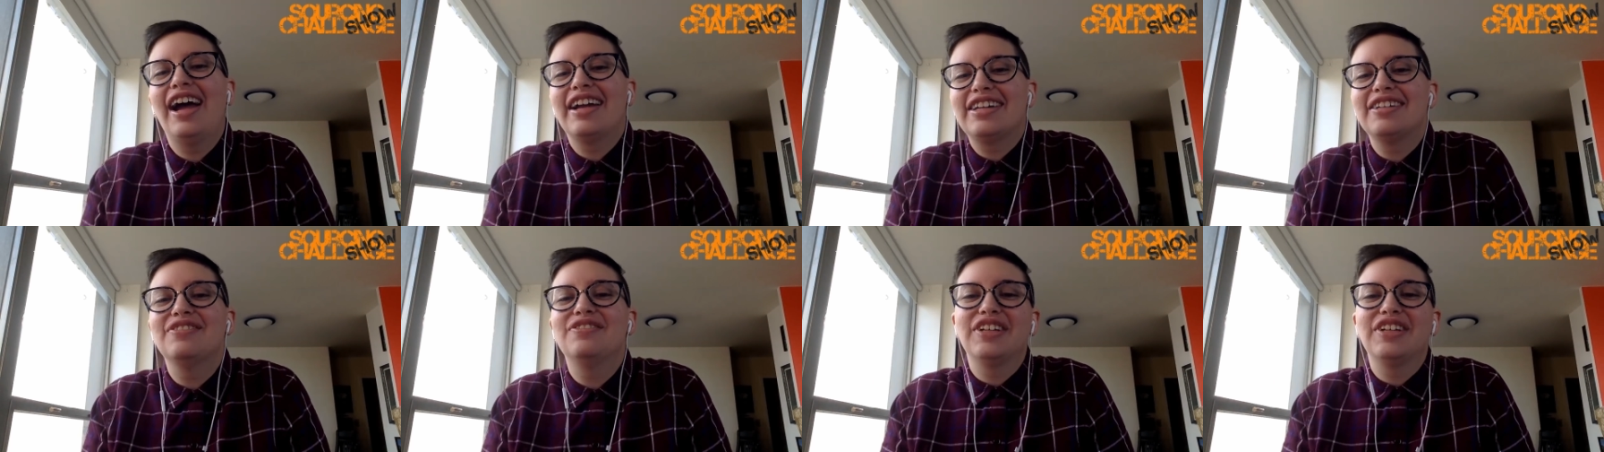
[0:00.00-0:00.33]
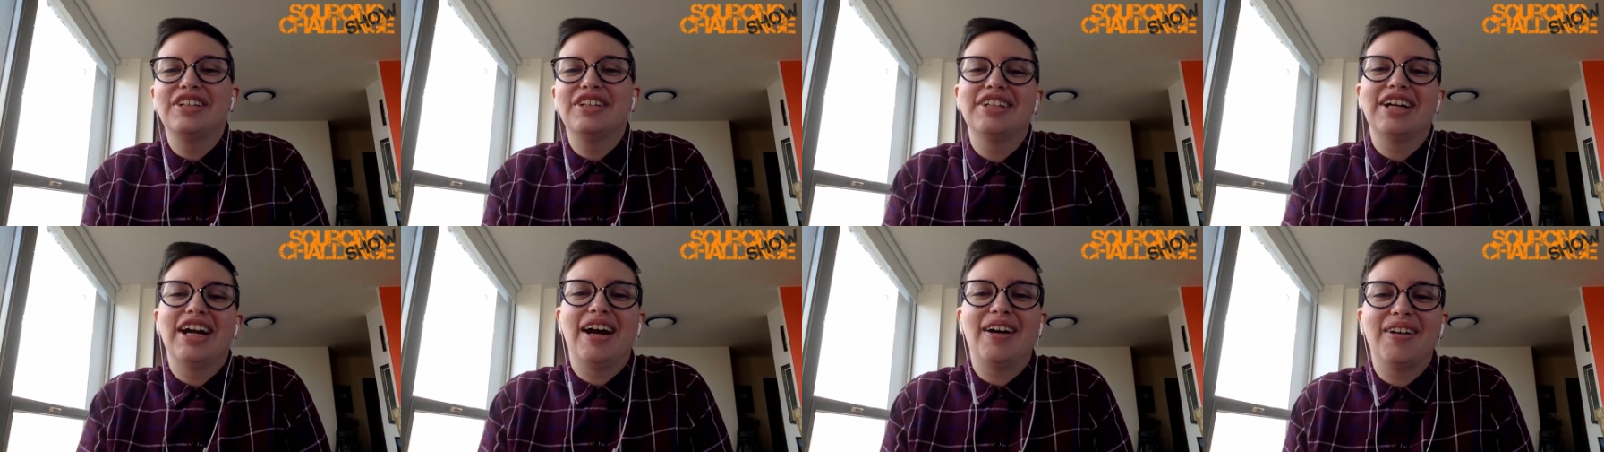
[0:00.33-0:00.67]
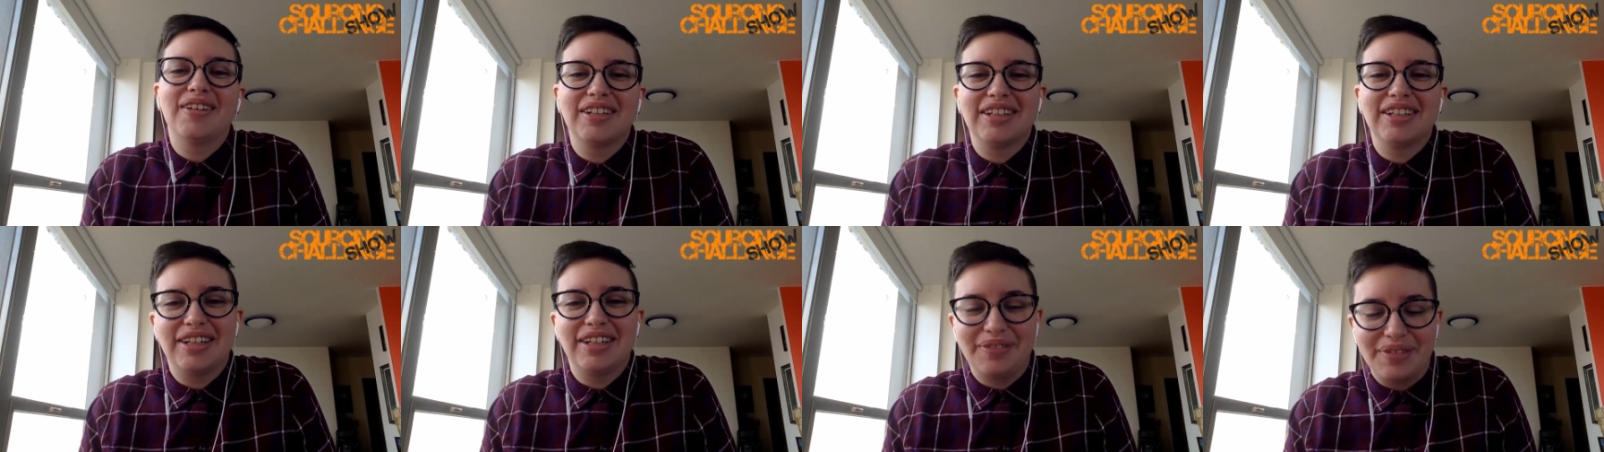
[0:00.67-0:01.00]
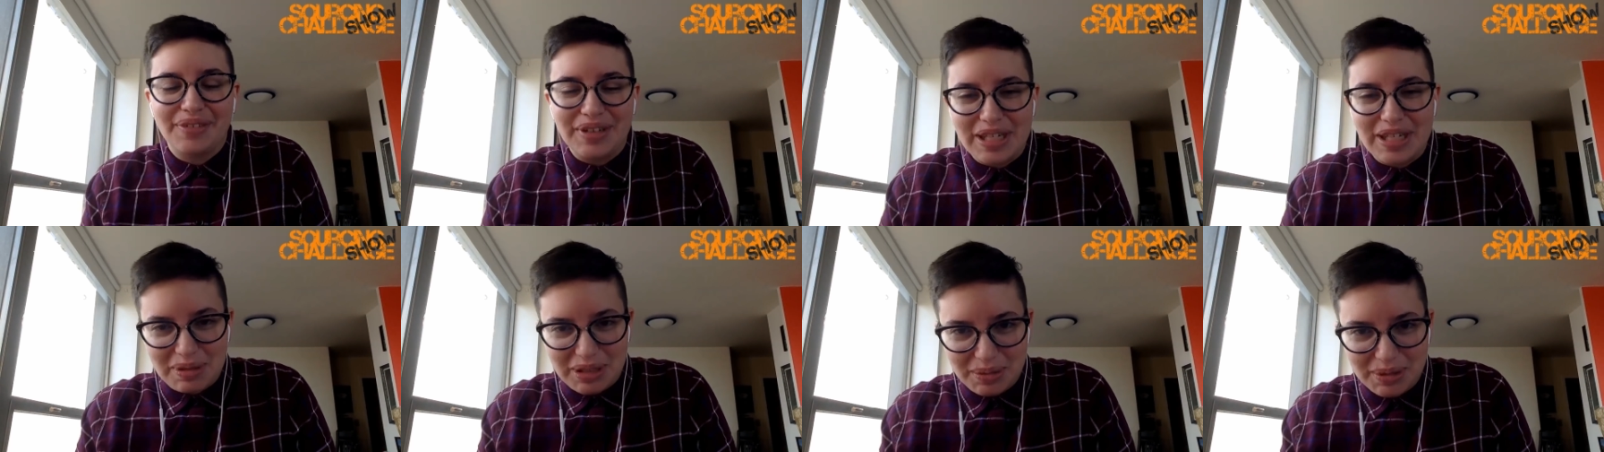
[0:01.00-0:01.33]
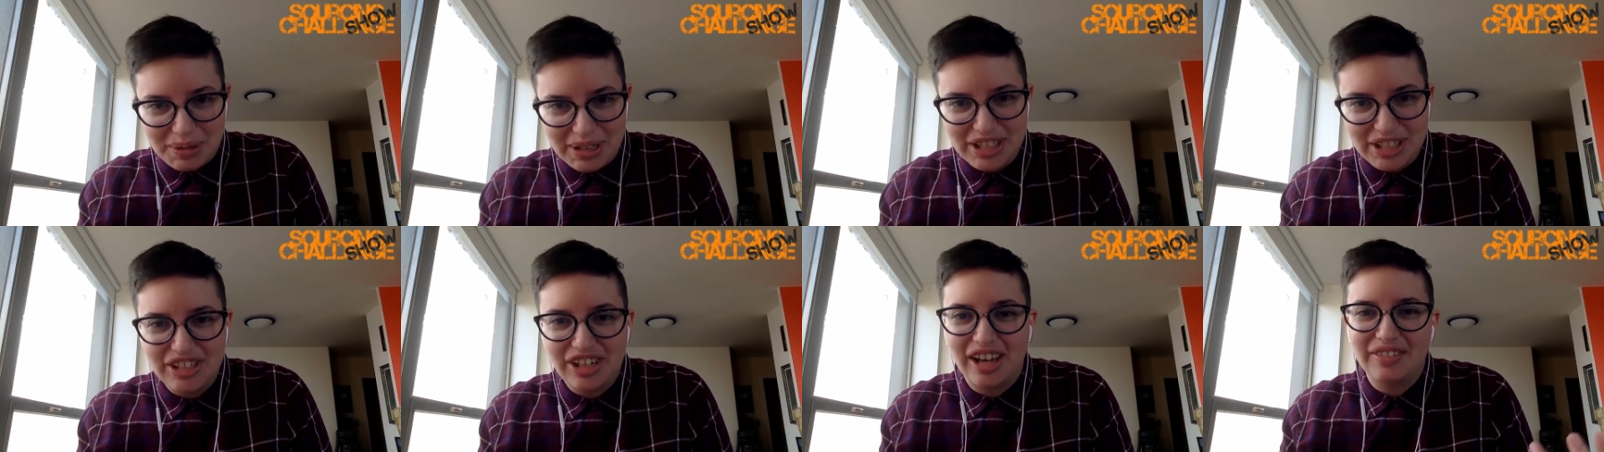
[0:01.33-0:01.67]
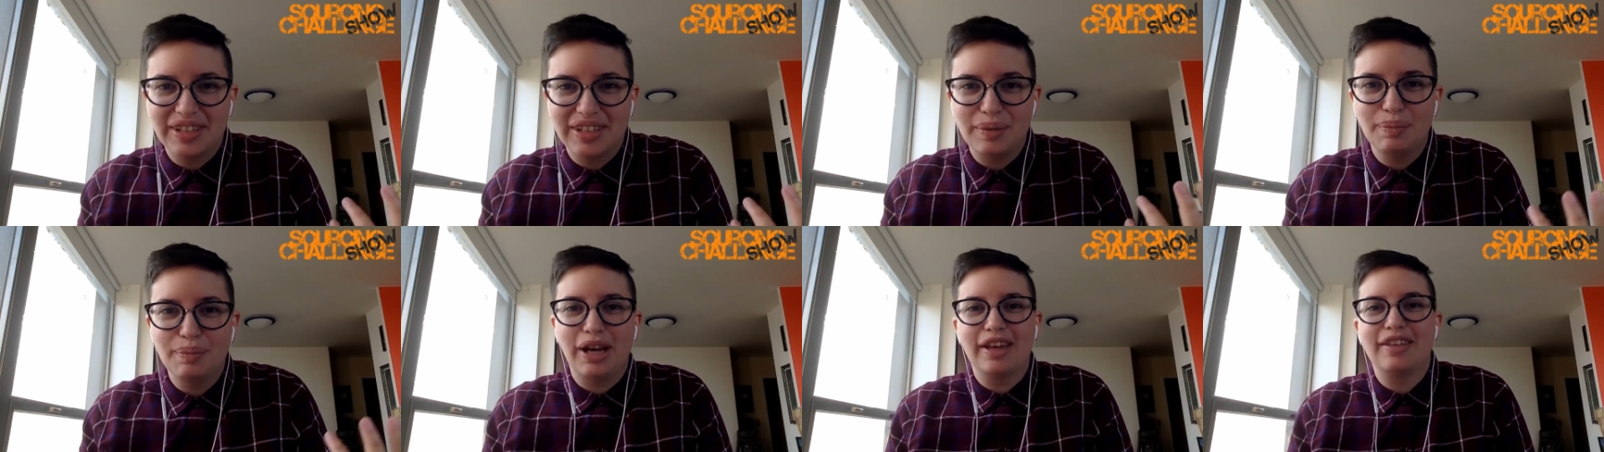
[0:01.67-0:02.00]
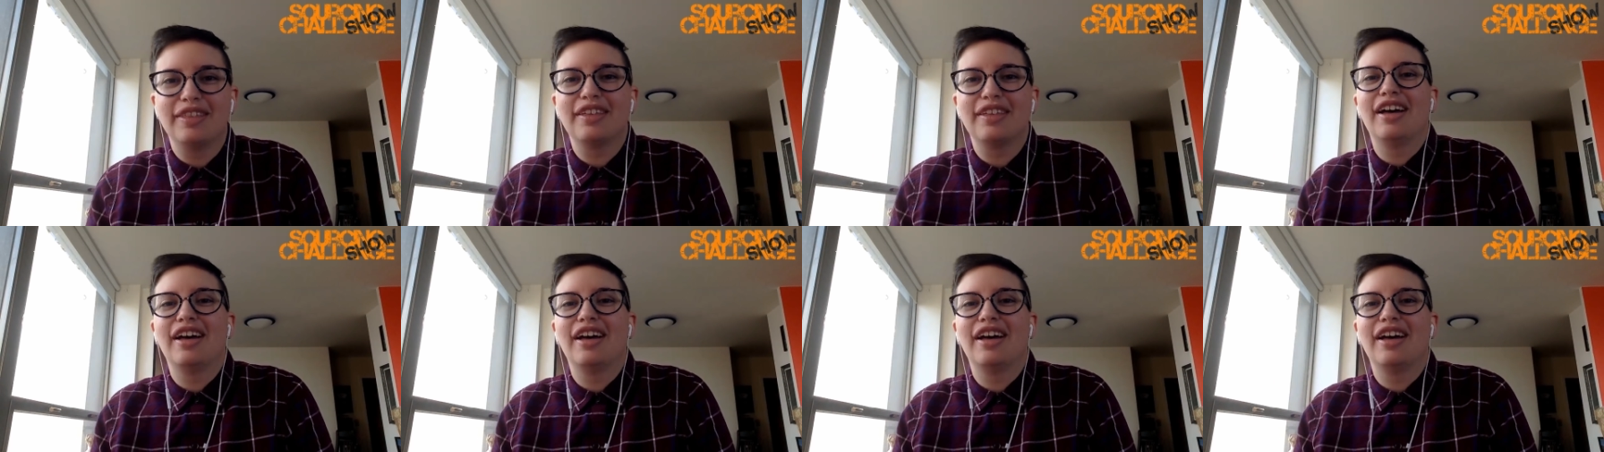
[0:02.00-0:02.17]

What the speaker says: I can figure out the difference between Java and